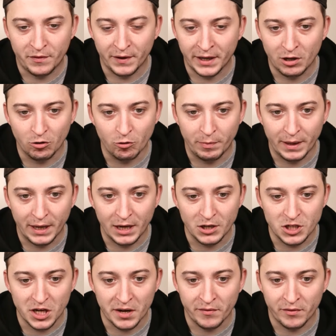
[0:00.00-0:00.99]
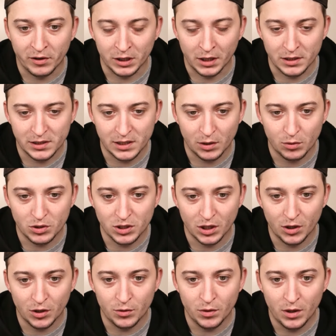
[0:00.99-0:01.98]
it will be Giovanni Lo
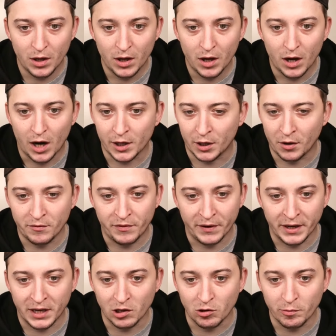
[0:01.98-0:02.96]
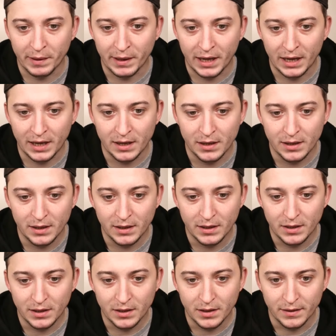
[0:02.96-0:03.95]
Celso. I don't think it will be
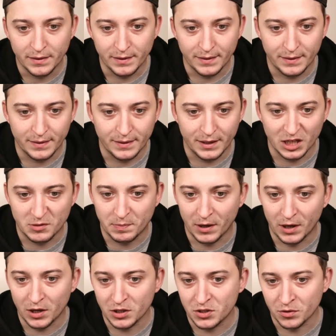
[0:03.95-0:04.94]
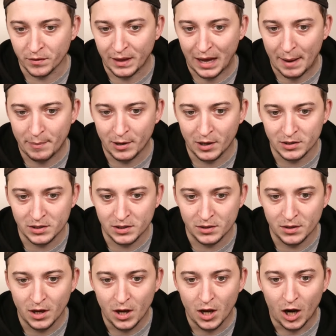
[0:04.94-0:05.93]
this person or that person.
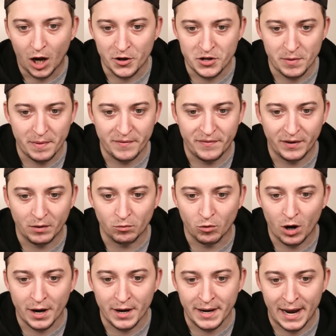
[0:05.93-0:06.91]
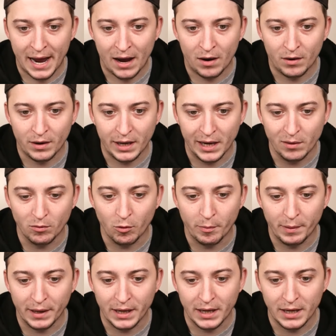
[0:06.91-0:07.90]
I generally think right now it will
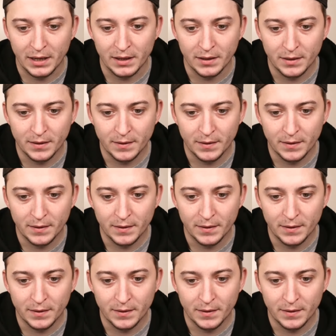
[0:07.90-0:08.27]
be